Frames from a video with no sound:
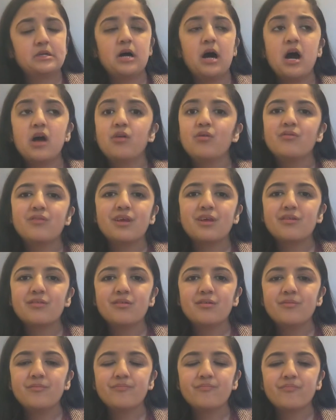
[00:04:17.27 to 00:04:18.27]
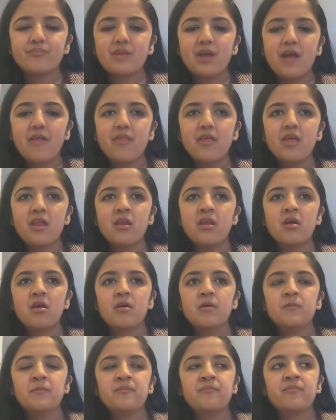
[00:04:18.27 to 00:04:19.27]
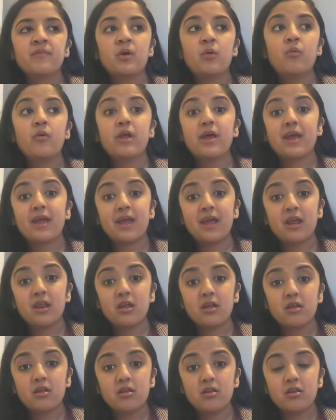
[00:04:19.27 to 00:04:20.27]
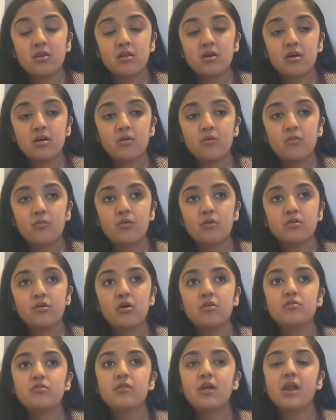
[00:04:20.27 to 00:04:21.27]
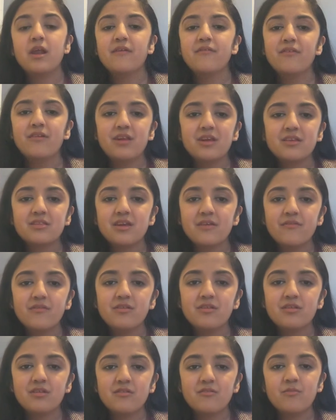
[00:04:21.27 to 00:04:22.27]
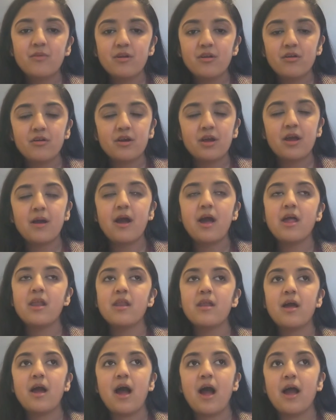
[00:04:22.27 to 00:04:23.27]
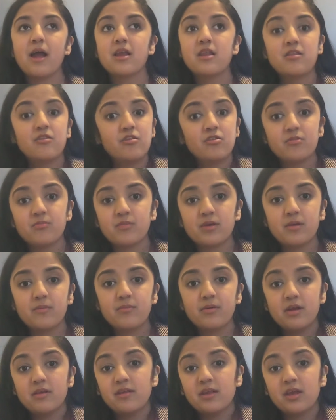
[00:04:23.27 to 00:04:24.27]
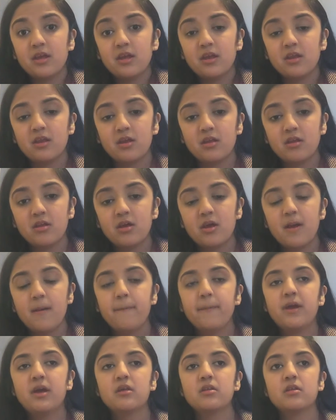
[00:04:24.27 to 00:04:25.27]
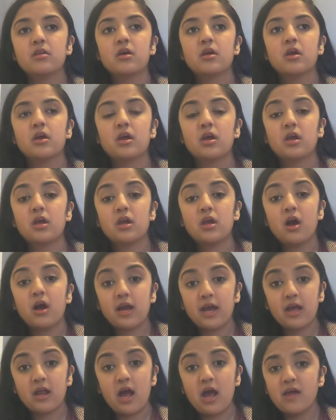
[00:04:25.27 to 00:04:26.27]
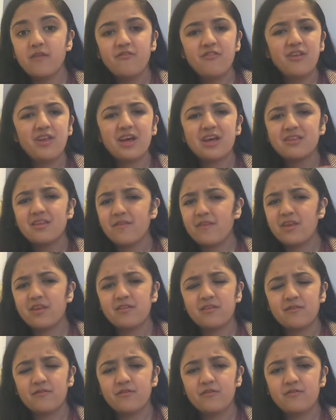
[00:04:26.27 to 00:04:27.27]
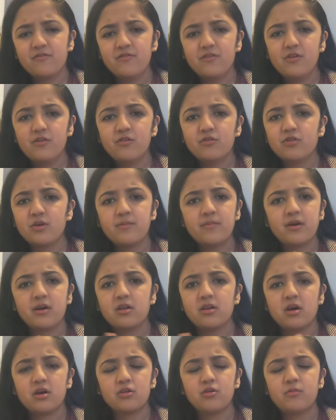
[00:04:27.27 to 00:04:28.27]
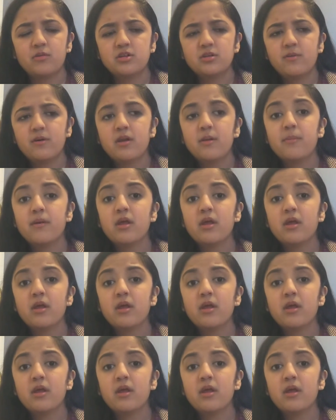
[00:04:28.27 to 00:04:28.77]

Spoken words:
I don't think so. And then what I hated was also that I felt like Stefan deserved better. Okay, and it's just me, but I think he did because again, I feel like I said that in another video, so I'm not gonna talk too much about it.